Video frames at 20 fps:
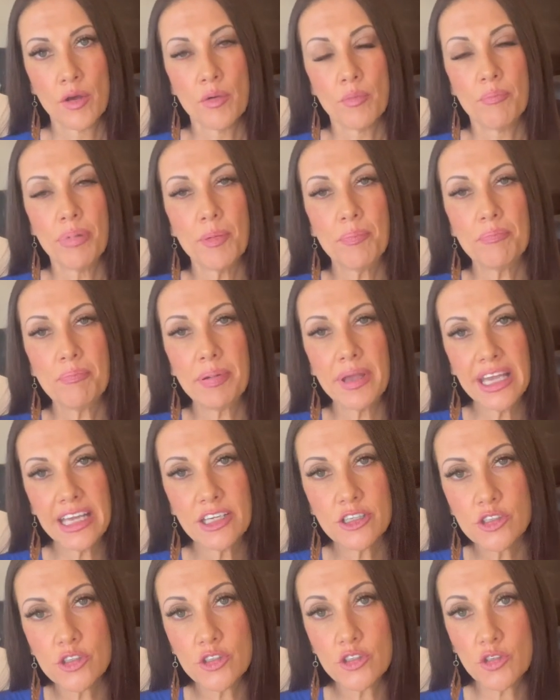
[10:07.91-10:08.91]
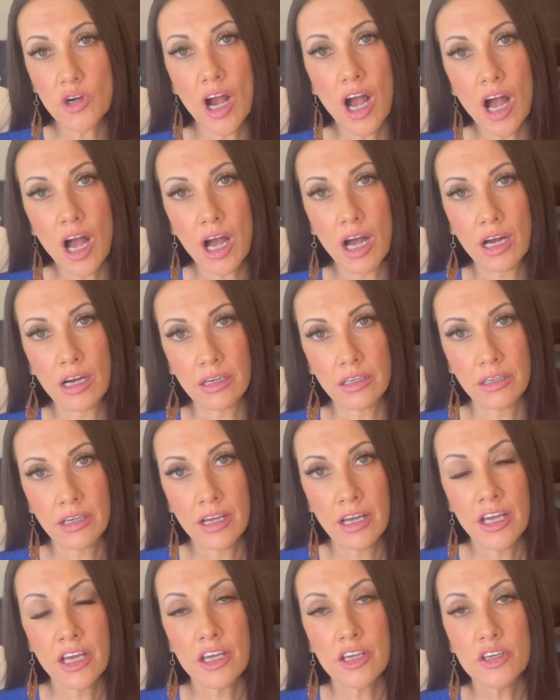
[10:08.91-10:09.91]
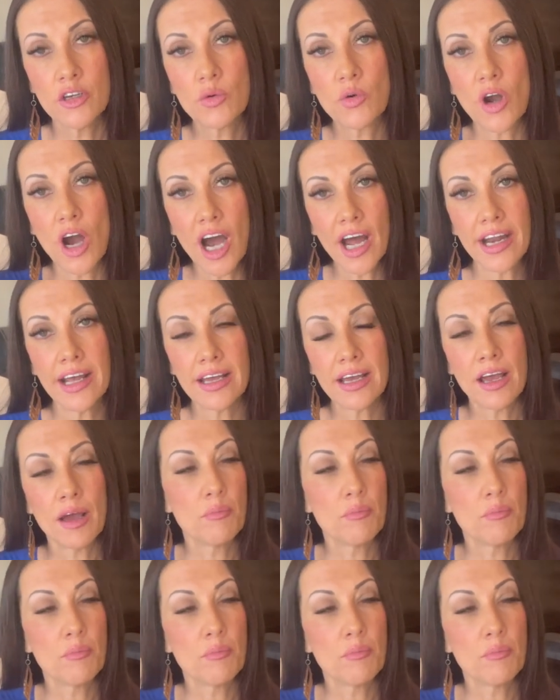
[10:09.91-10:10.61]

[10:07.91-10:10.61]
But be strong. You gotta